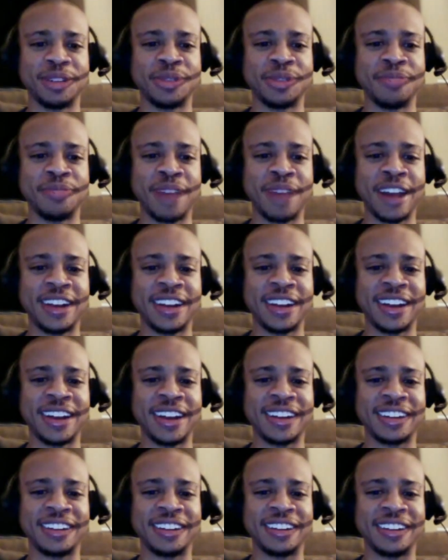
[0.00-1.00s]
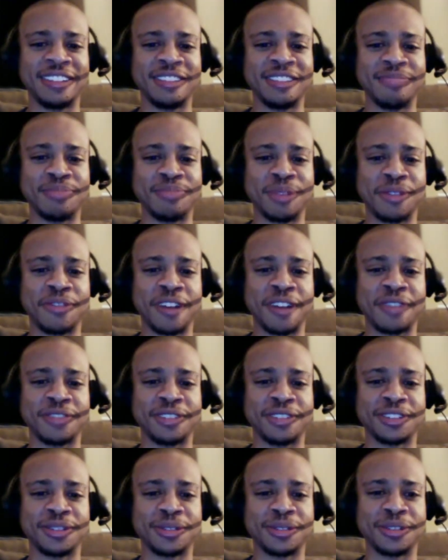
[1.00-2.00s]
we might not both have
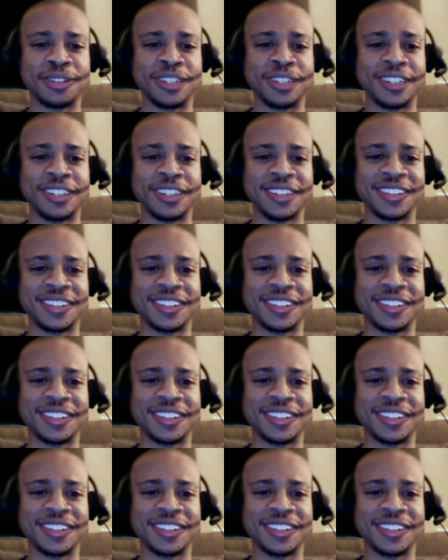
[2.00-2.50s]
enjoyed,